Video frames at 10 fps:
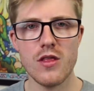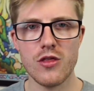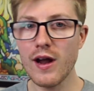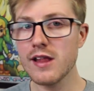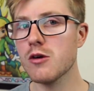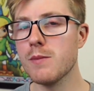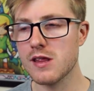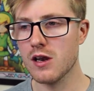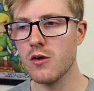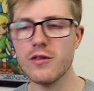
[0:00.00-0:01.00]
There are still
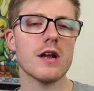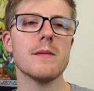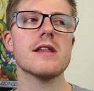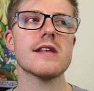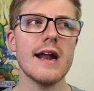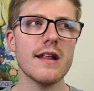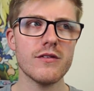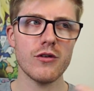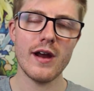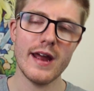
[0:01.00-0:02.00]
bits of loot that are going to be scattered
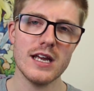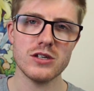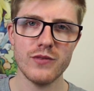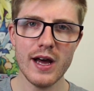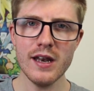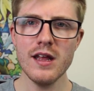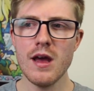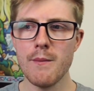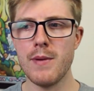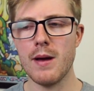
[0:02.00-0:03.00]
throughout each run,
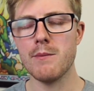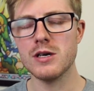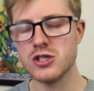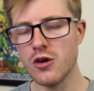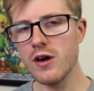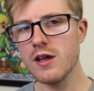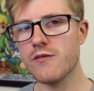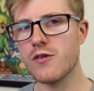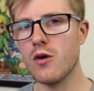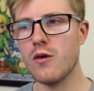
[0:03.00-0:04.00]
but majority
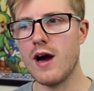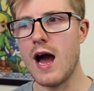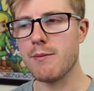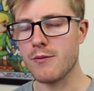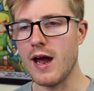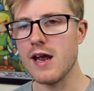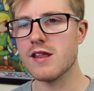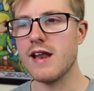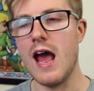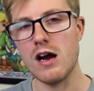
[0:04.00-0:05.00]
of your upgrades
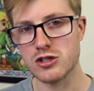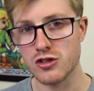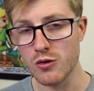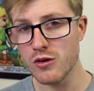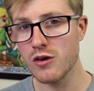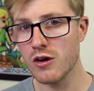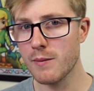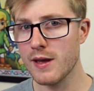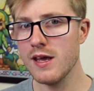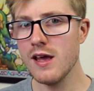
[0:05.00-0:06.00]
and how strong you're going to
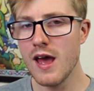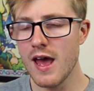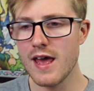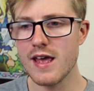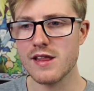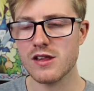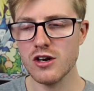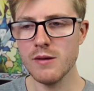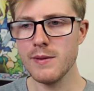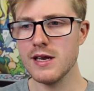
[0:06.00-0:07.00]
be is
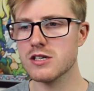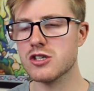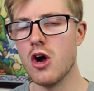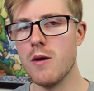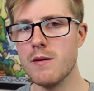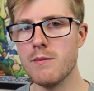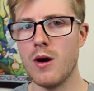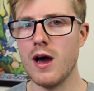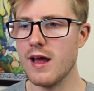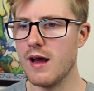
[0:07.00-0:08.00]
going to be determined
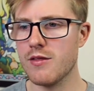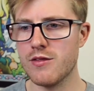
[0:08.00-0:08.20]
by